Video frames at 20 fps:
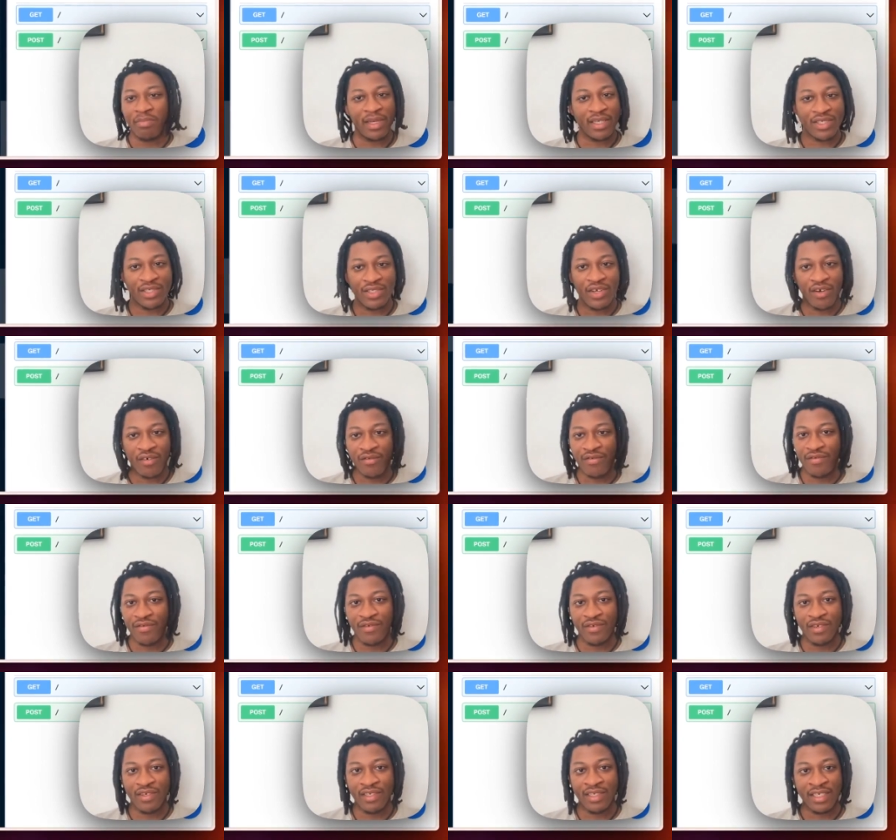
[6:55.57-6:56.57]
based off
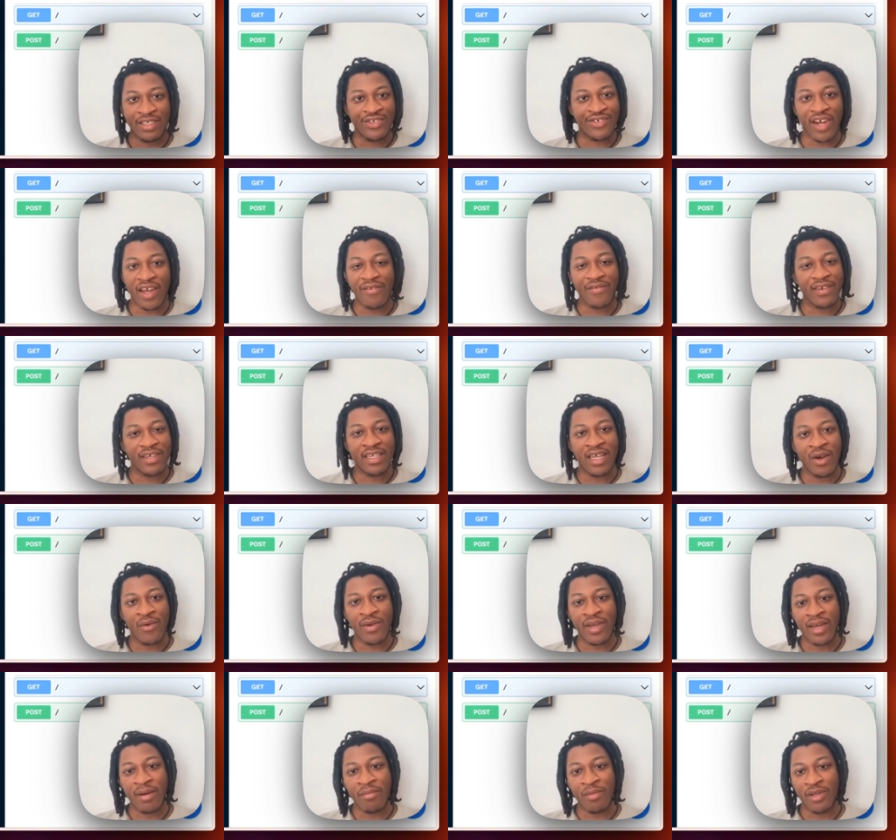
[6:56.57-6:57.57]
the traffic that we
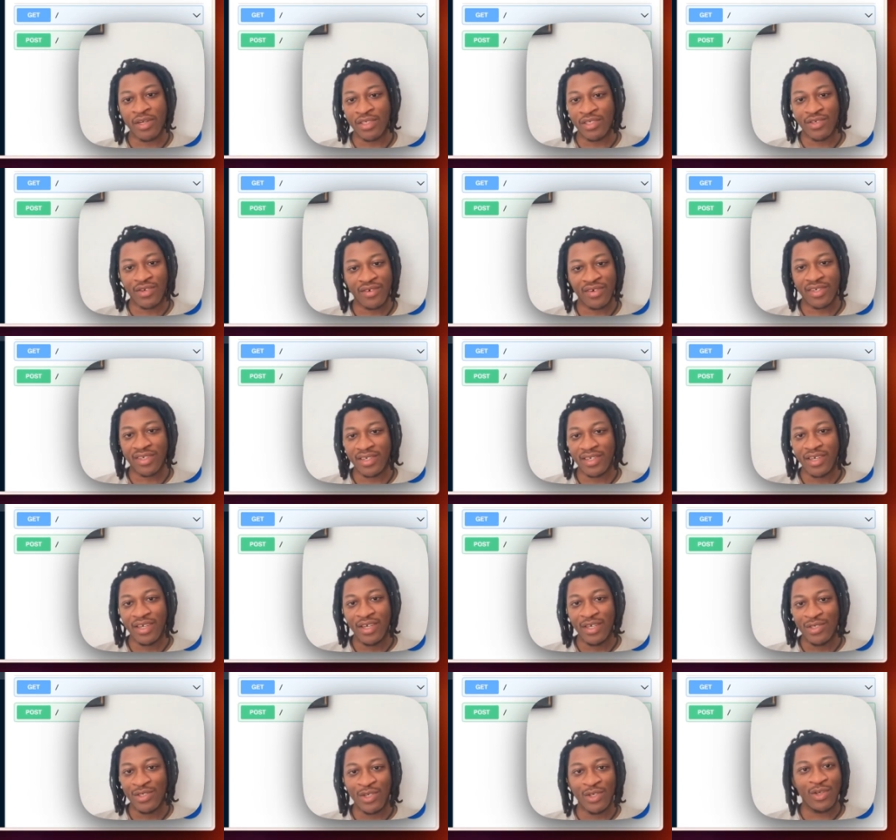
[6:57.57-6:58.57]
are monitoring.
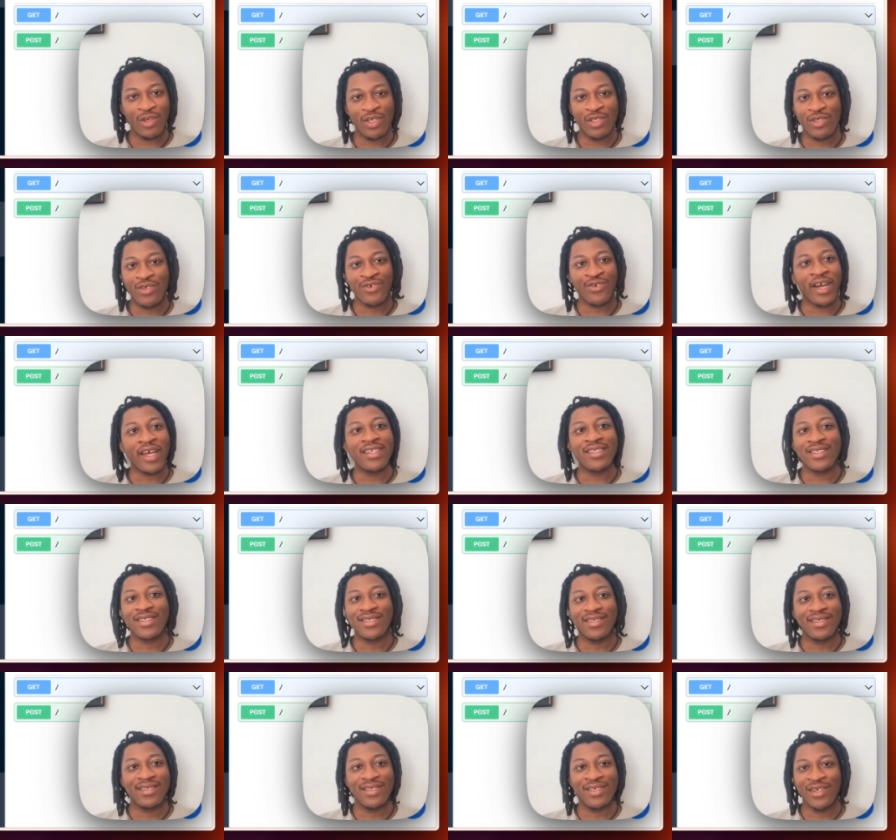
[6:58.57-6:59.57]
So you don't need to write
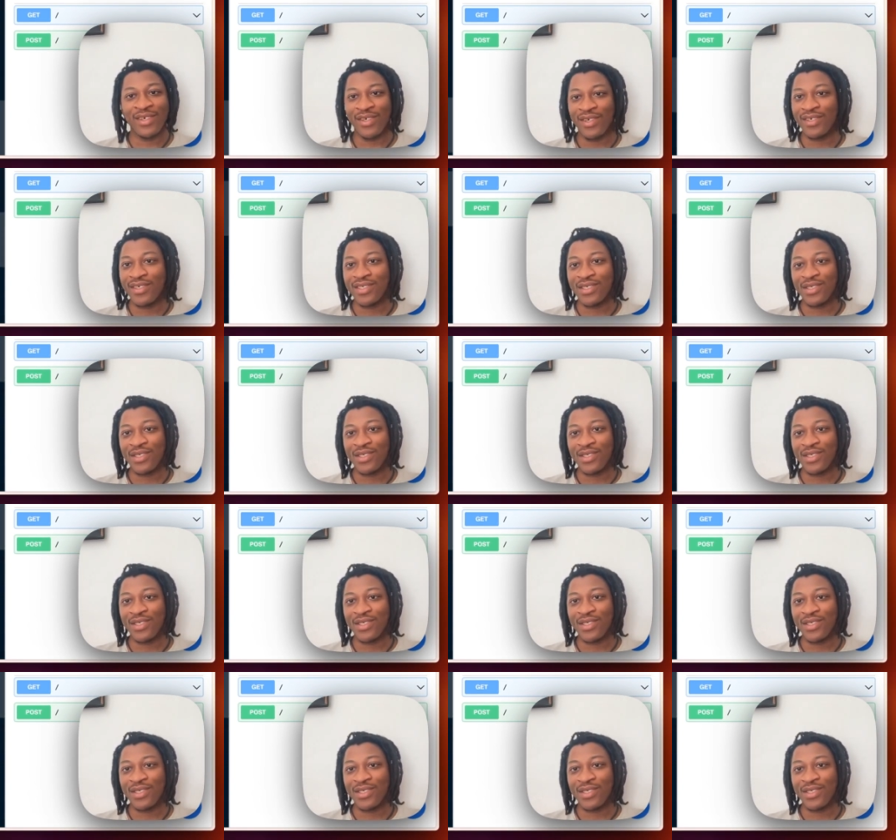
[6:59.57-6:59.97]
your